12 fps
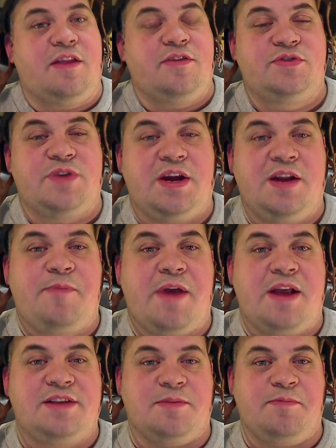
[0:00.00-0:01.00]
they're trying to
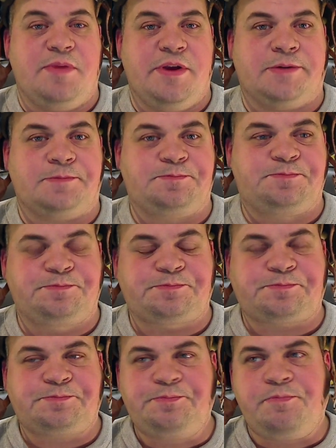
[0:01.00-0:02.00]
pass a bill
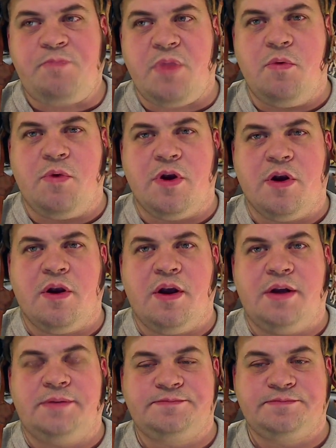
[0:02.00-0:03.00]
where